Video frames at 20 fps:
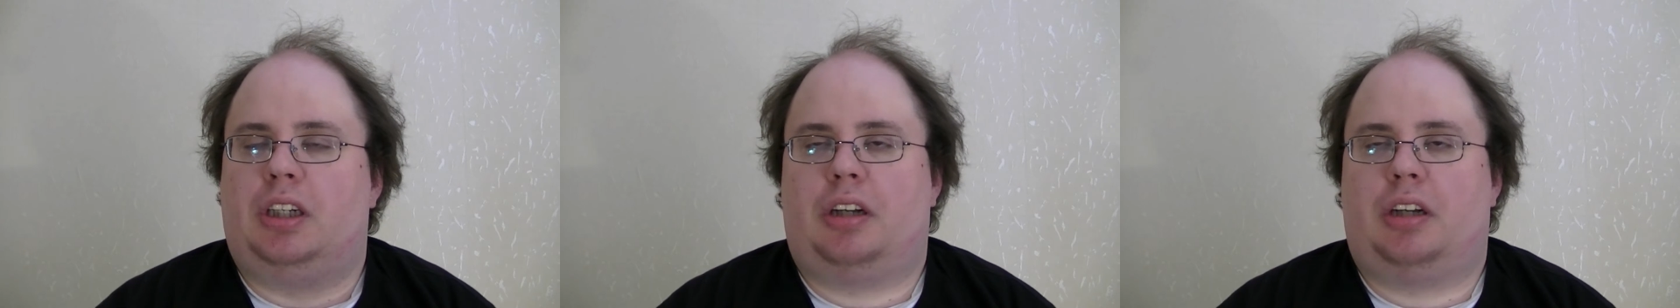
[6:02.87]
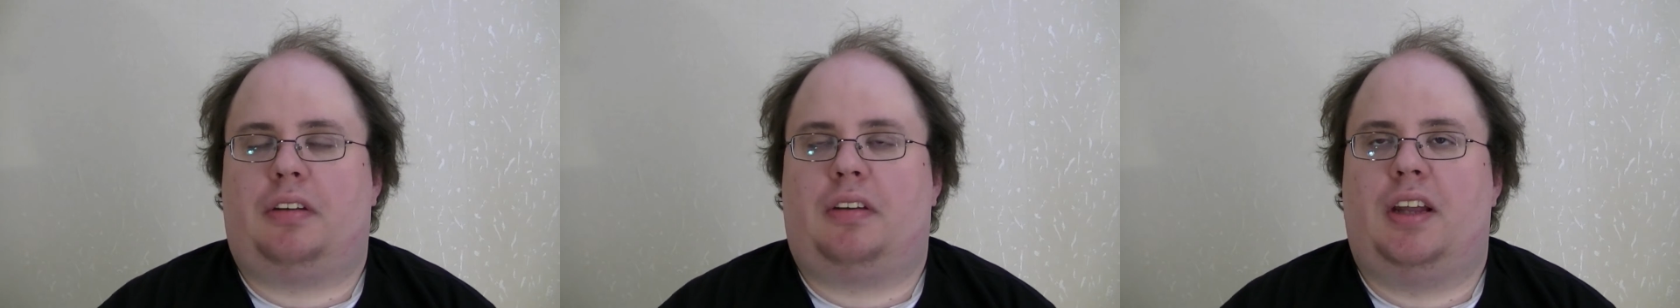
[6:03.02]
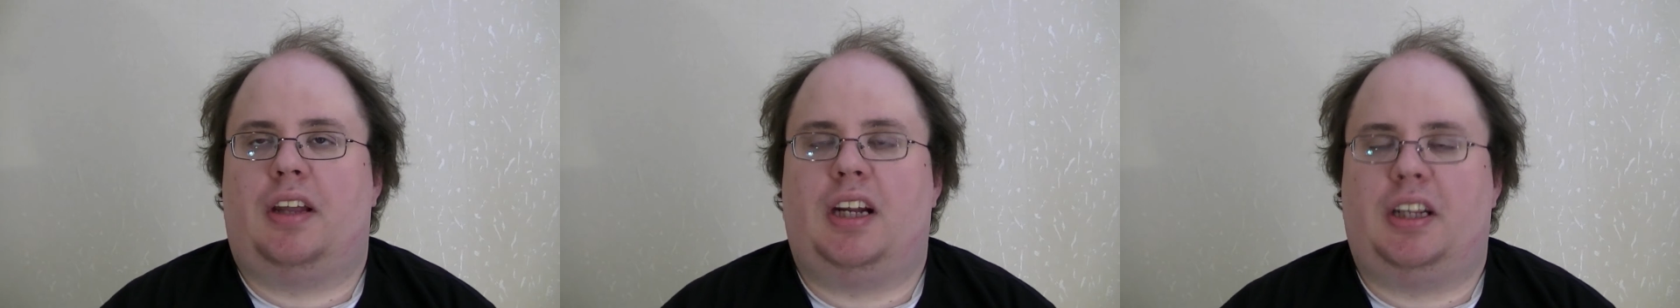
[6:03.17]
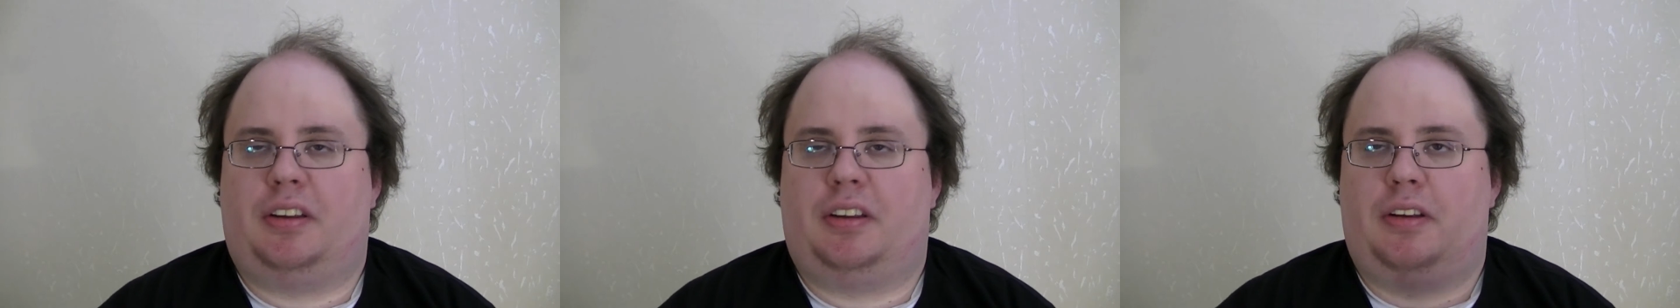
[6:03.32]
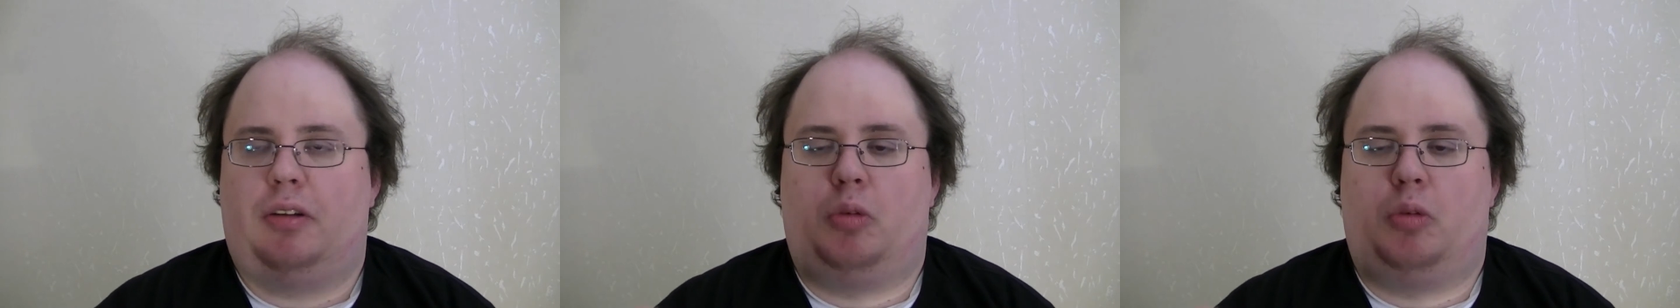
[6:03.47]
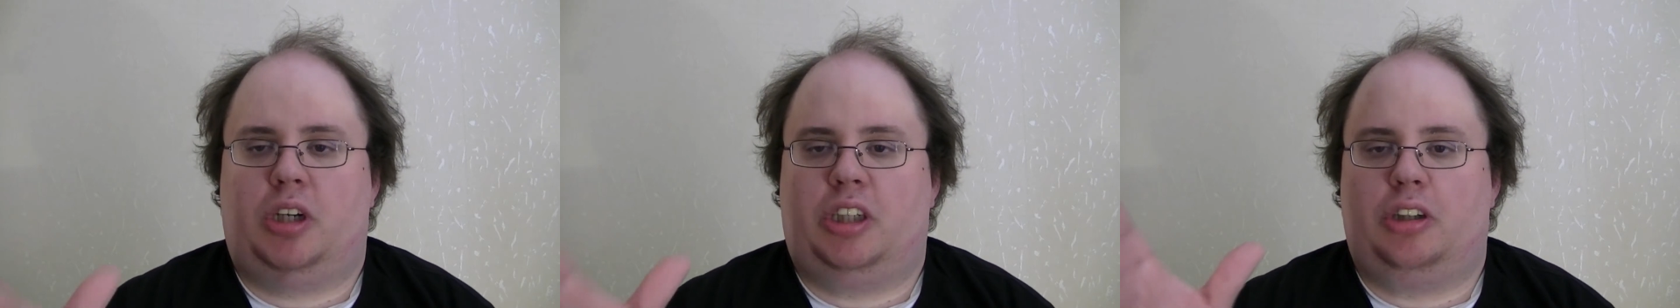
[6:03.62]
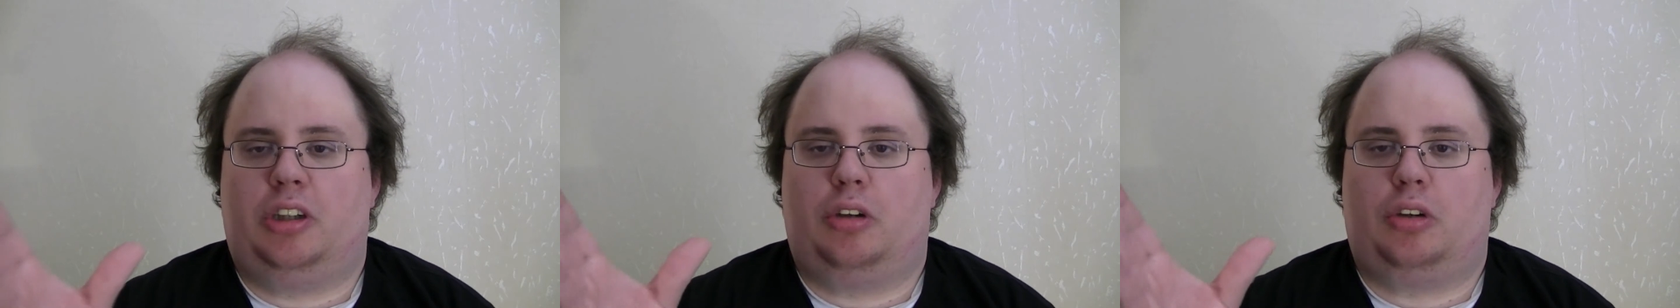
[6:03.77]
and then the
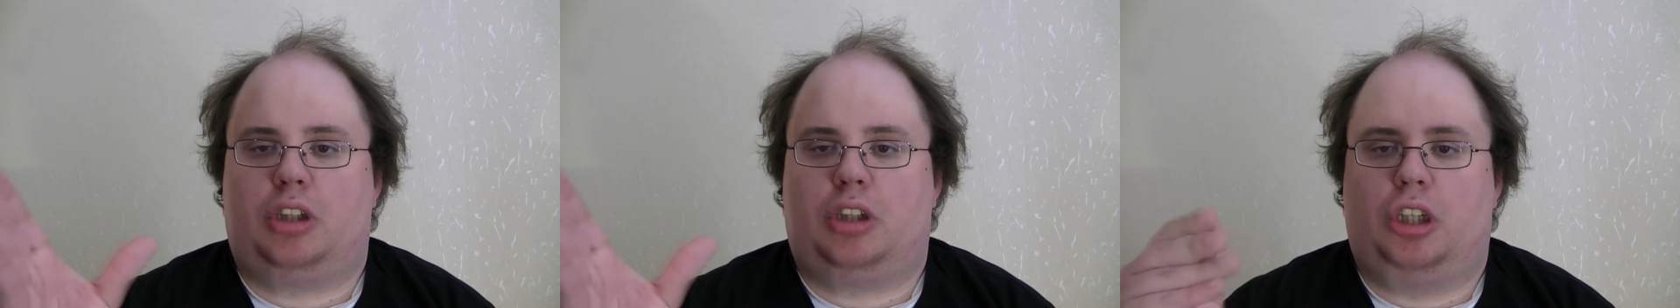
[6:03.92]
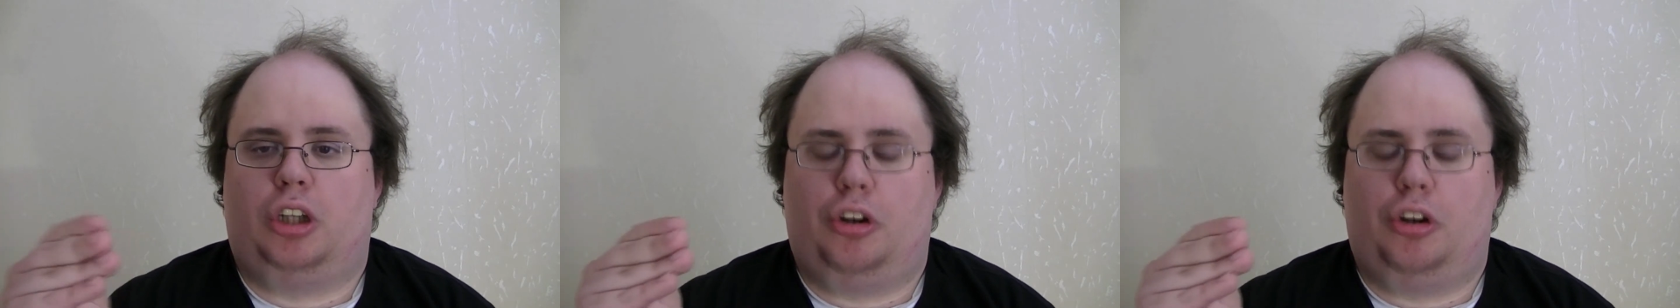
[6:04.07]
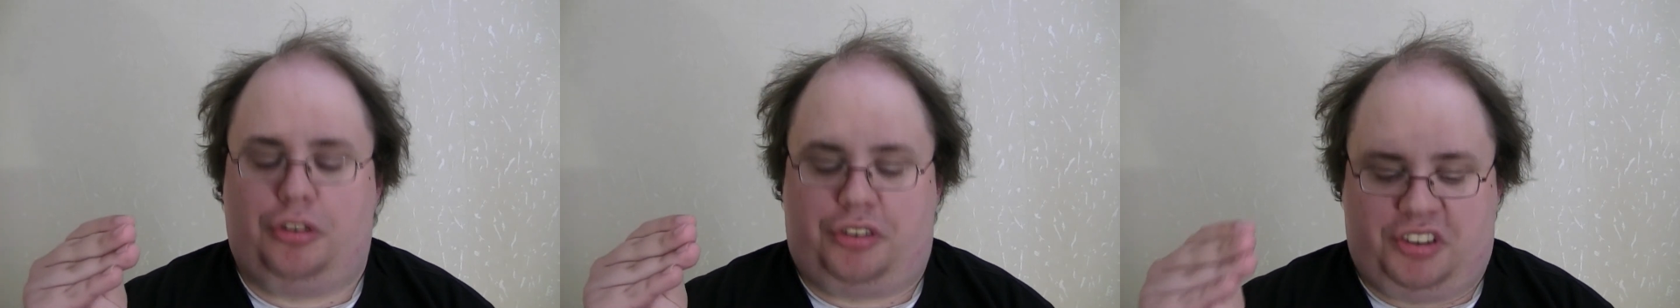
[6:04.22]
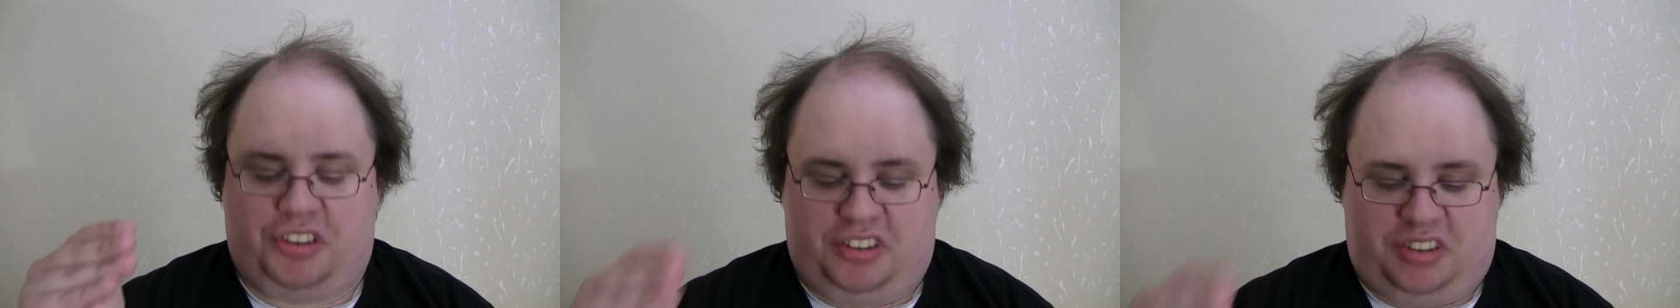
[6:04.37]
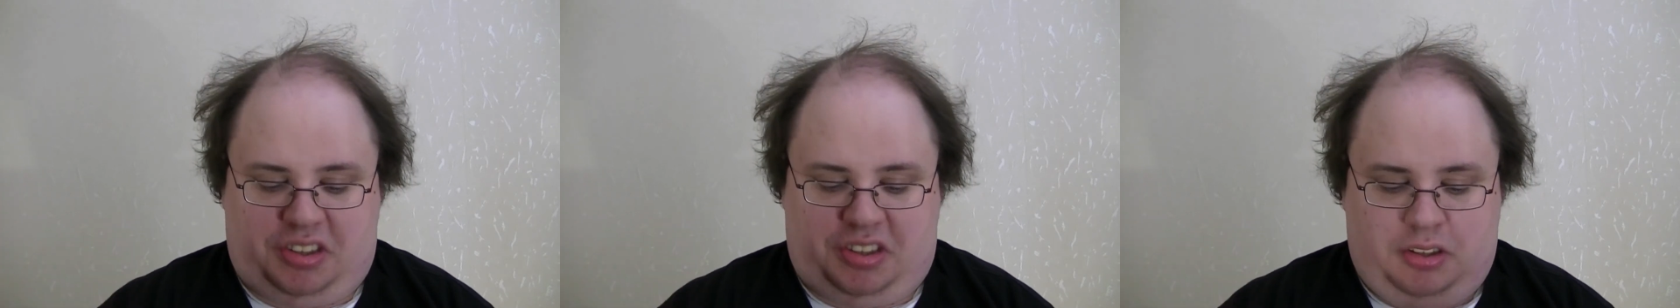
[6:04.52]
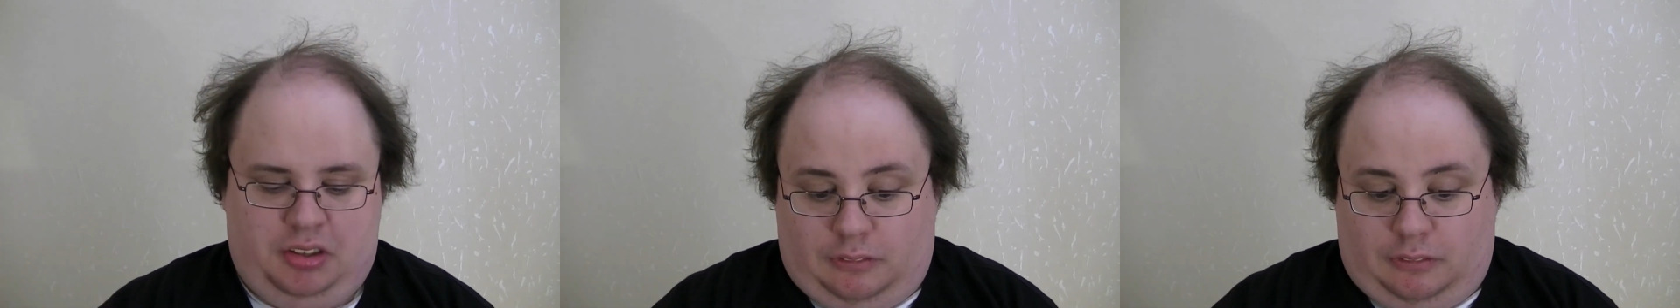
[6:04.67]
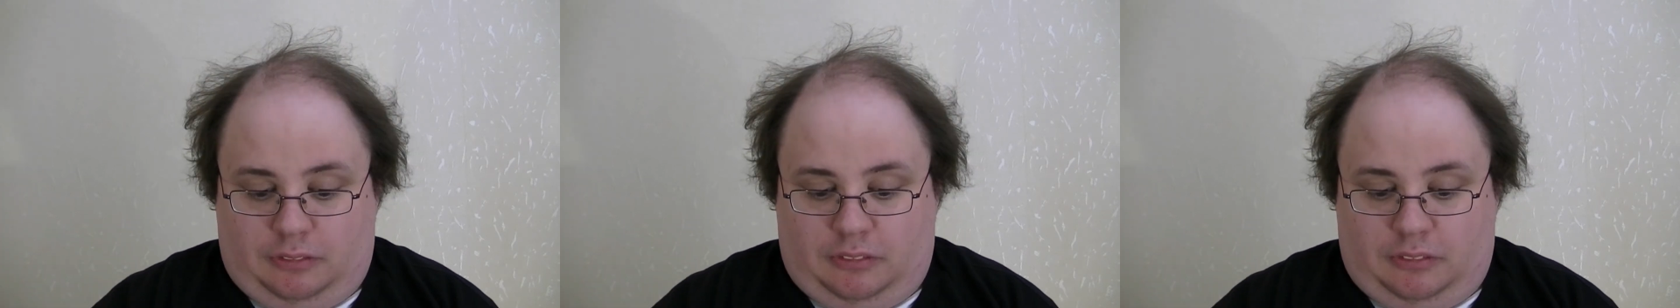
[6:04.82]
window closes.